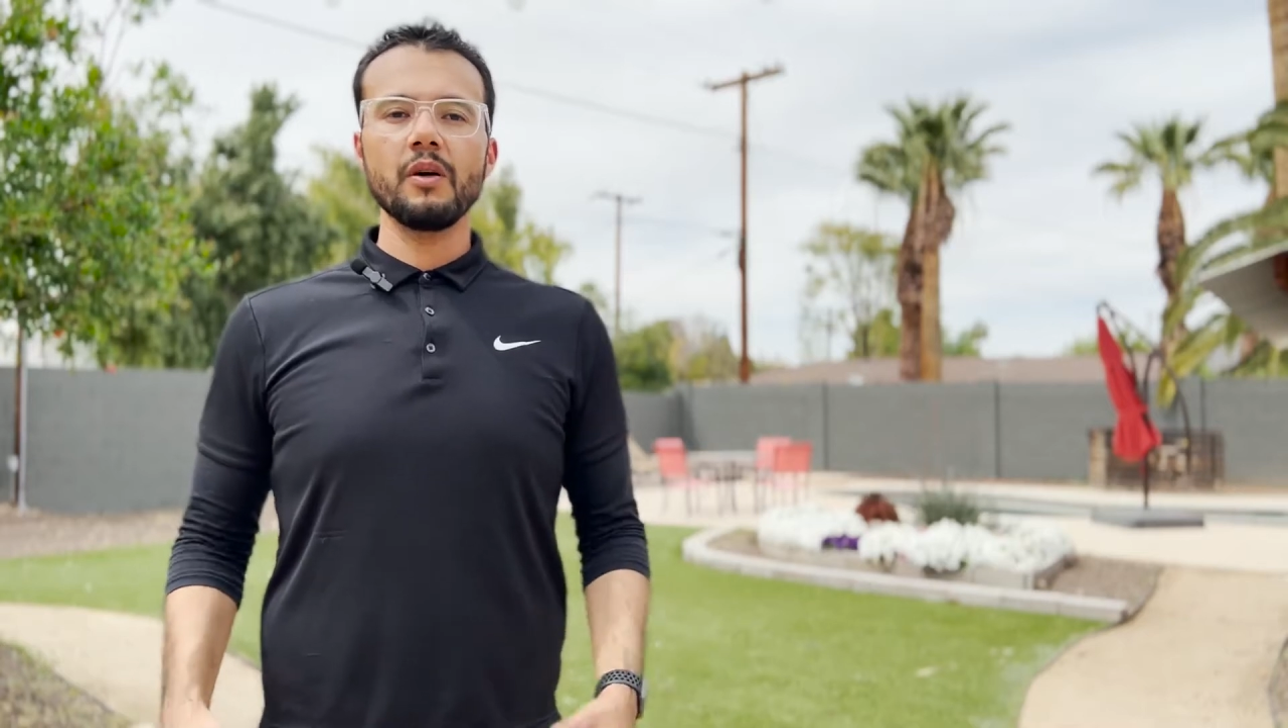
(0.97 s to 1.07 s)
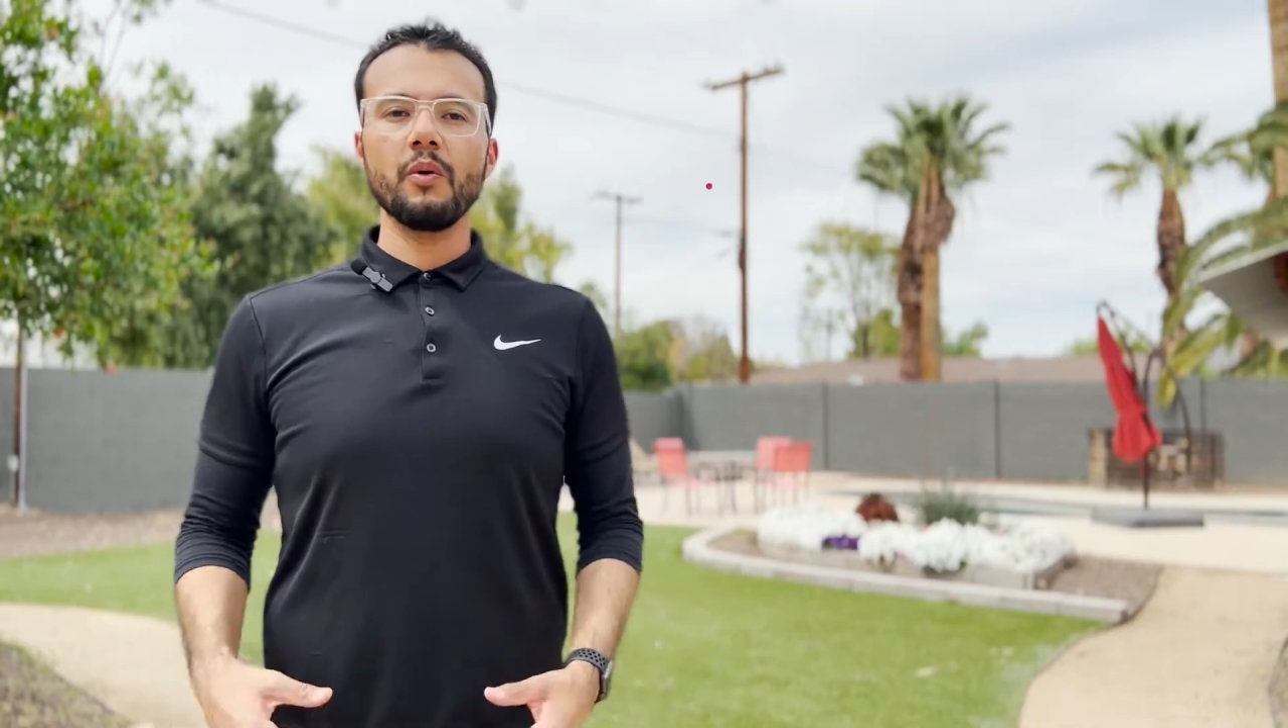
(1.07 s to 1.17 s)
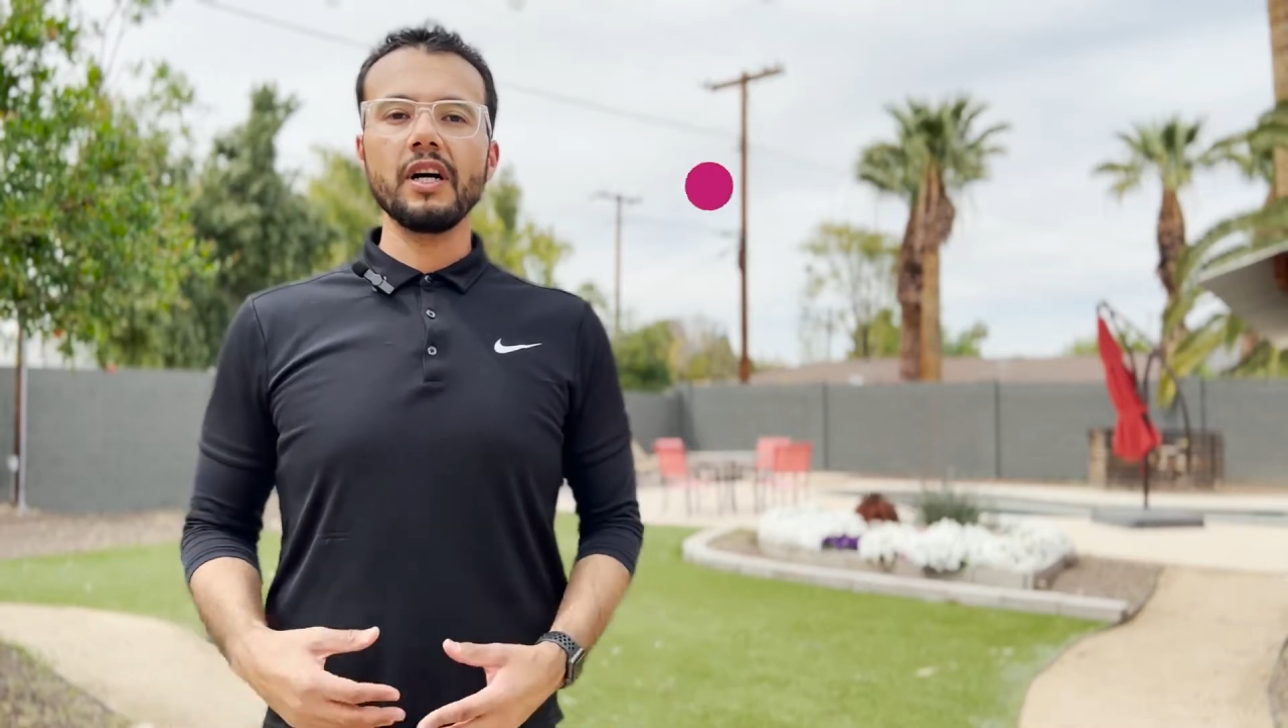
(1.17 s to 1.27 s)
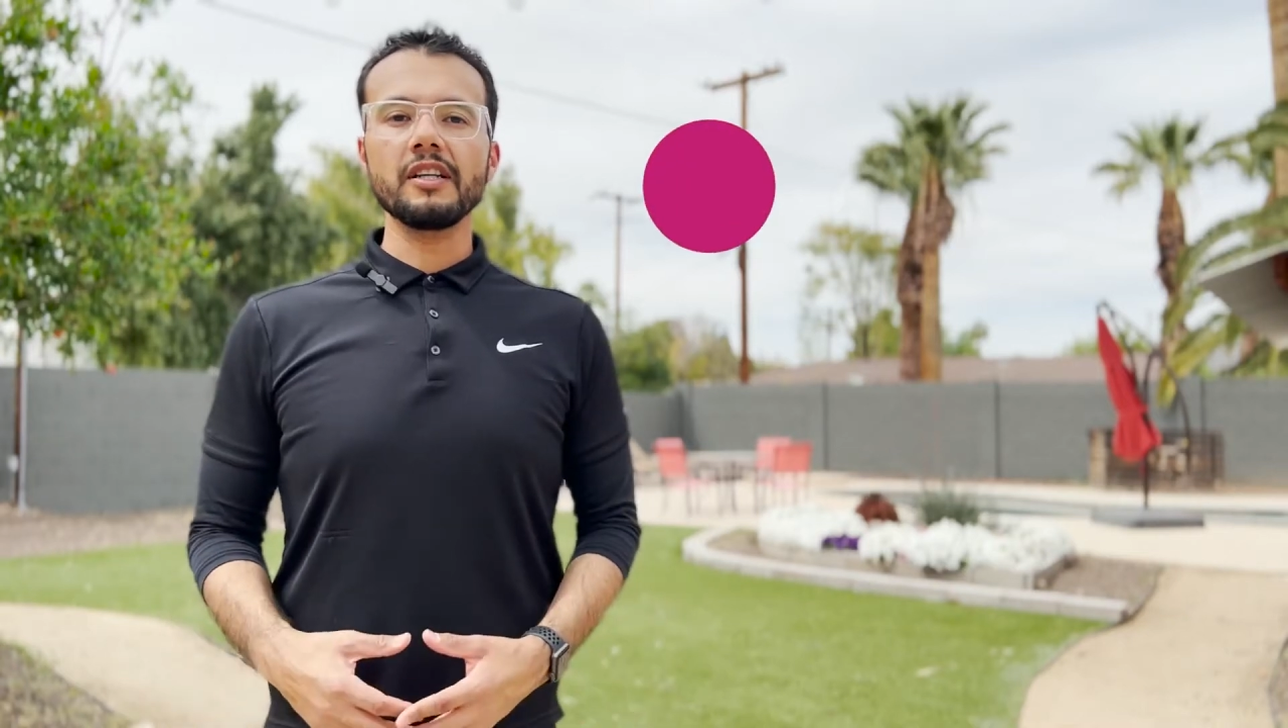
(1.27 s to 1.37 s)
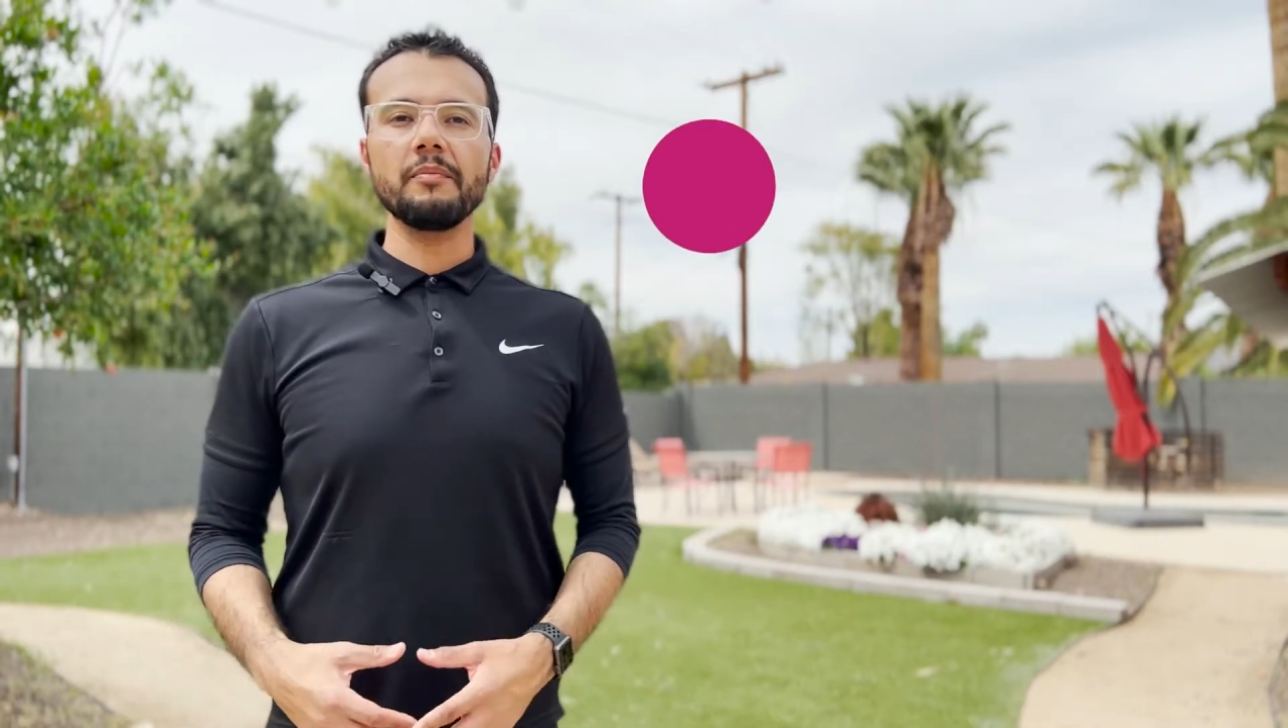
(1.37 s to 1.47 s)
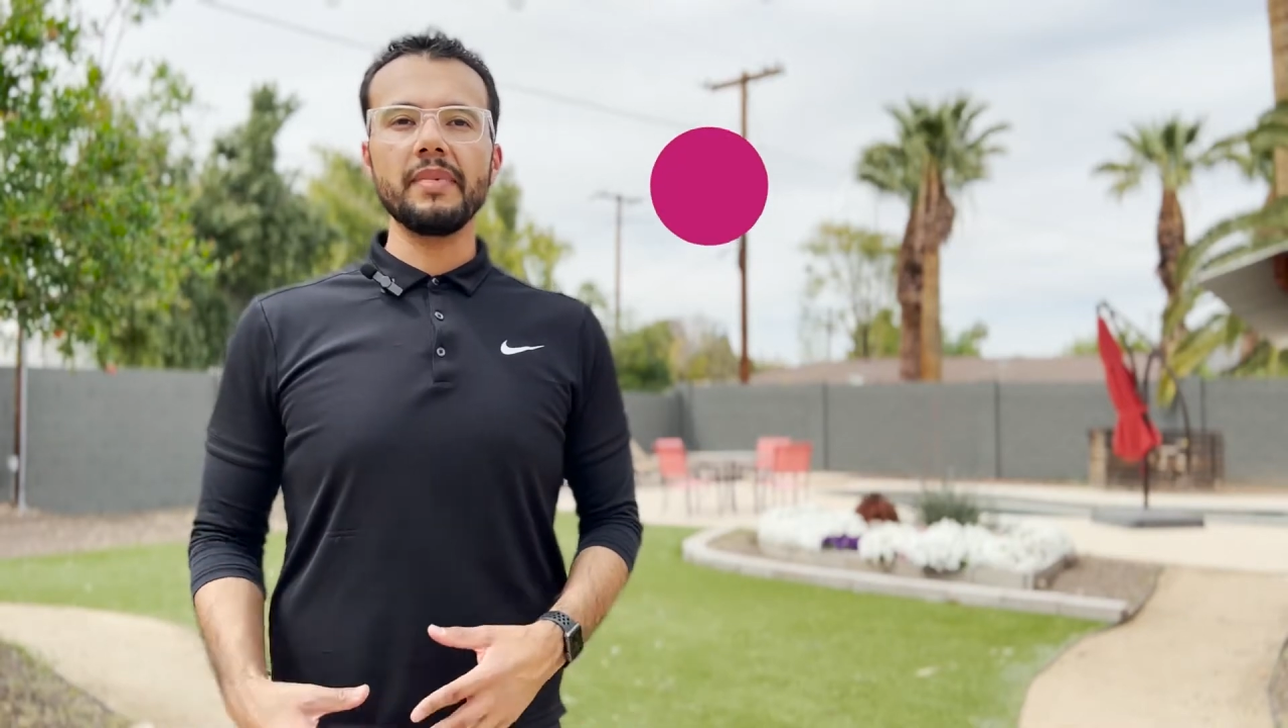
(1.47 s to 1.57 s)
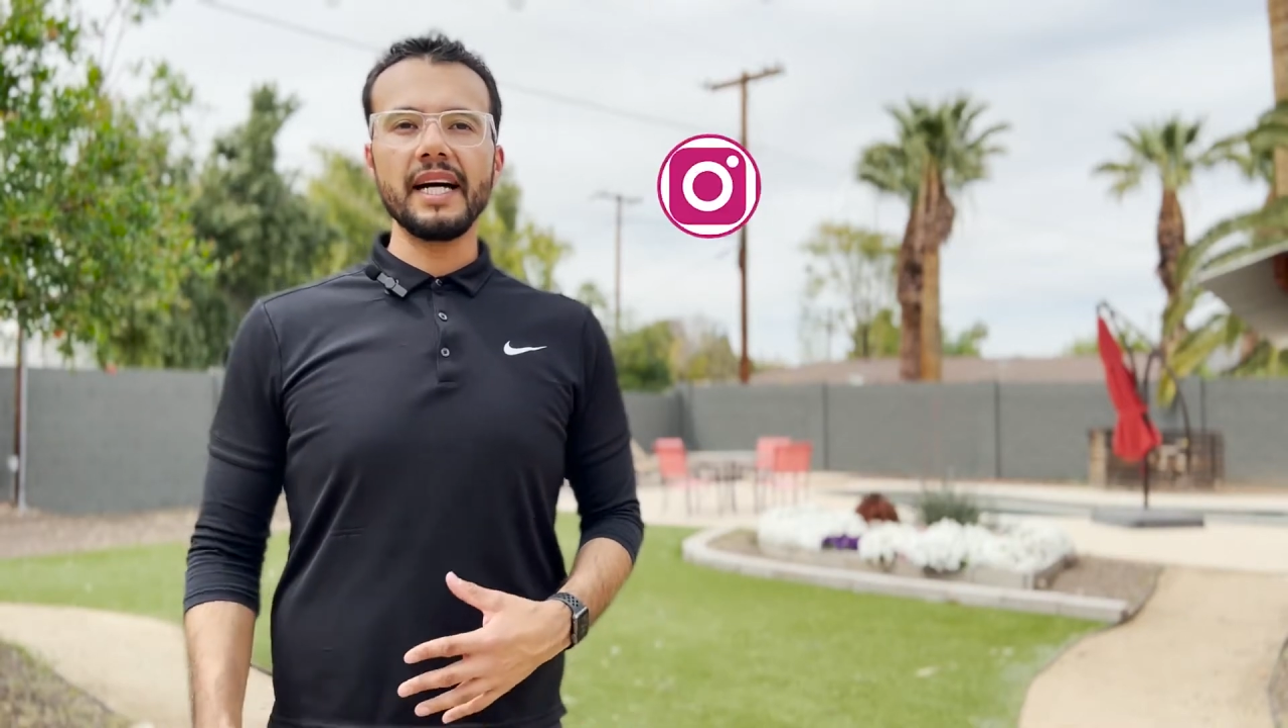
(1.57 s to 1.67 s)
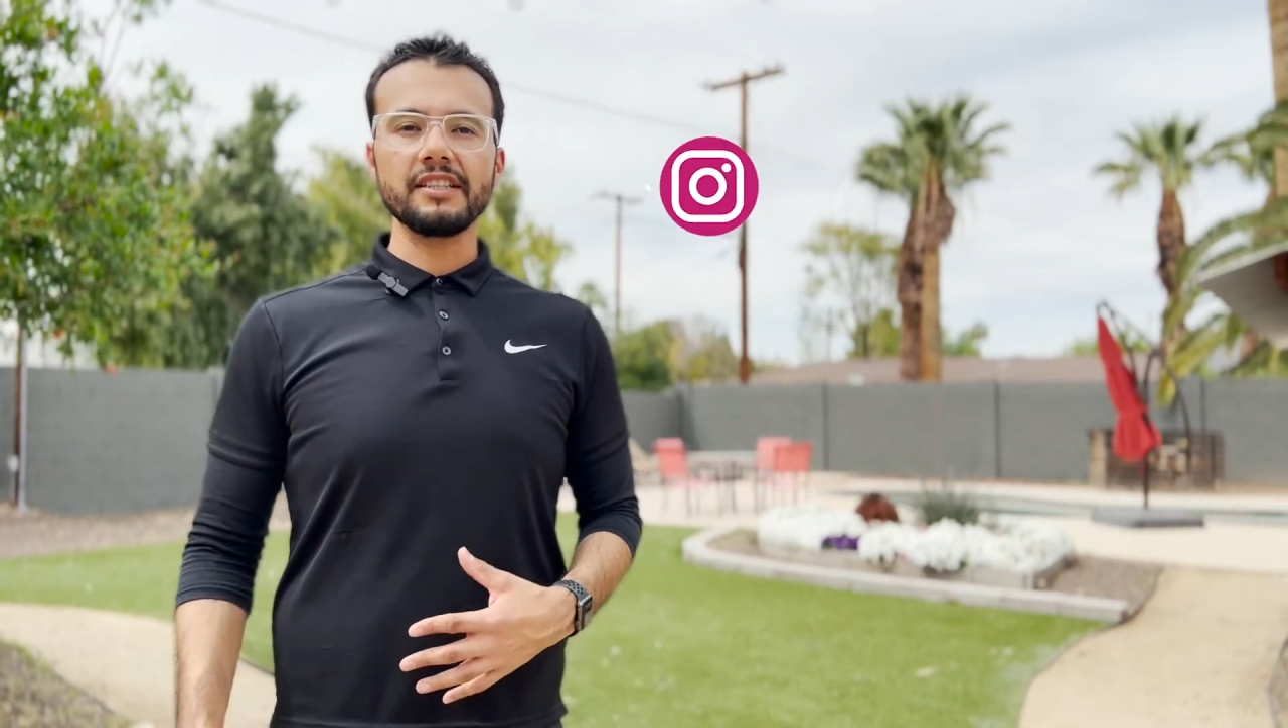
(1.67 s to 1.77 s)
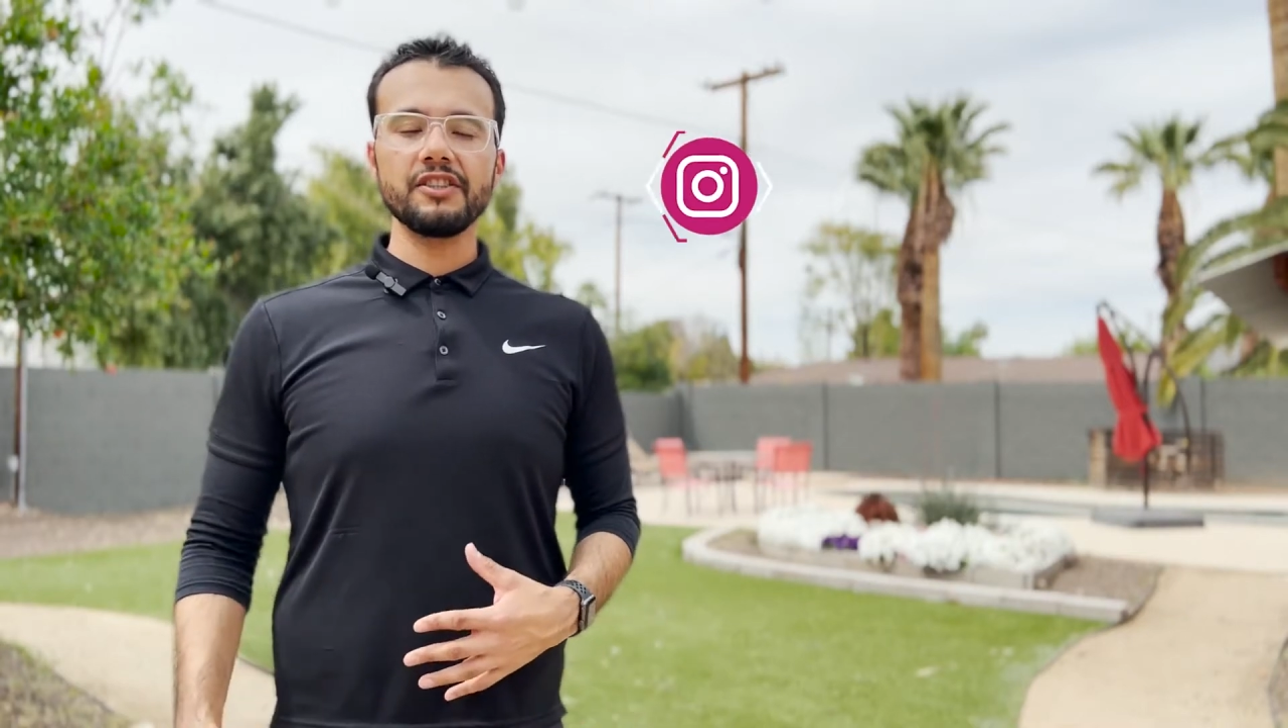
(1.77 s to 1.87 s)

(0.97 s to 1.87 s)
welcome back